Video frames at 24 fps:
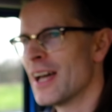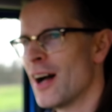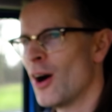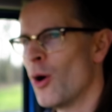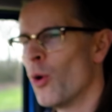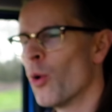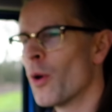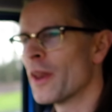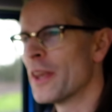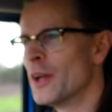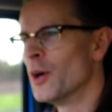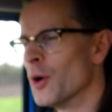
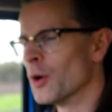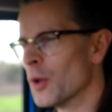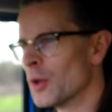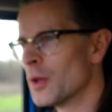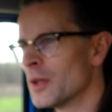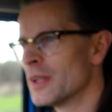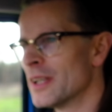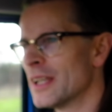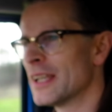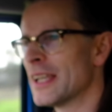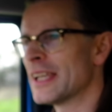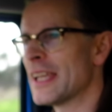All in all,
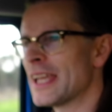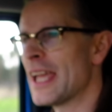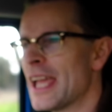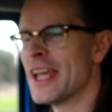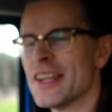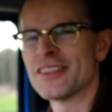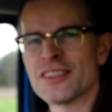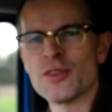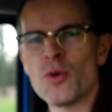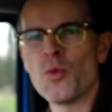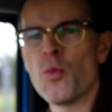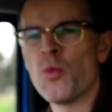
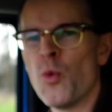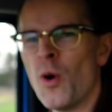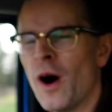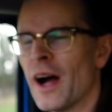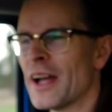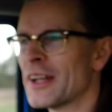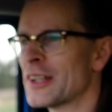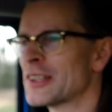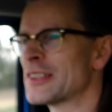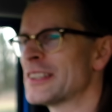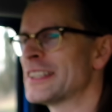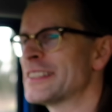it's a
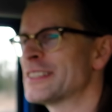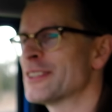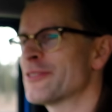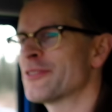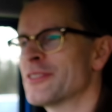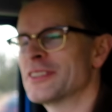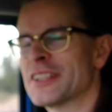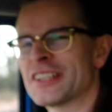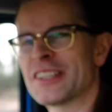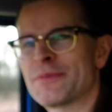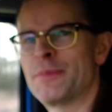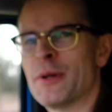wildly
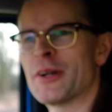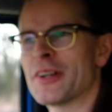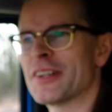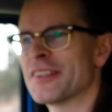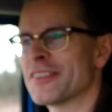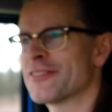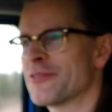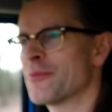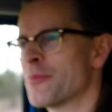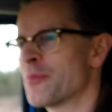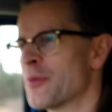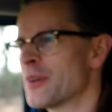different
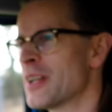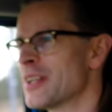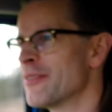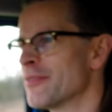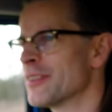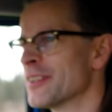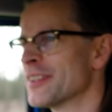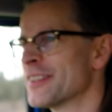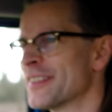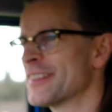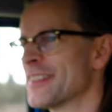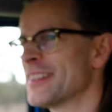experience from
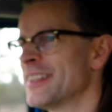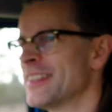previous.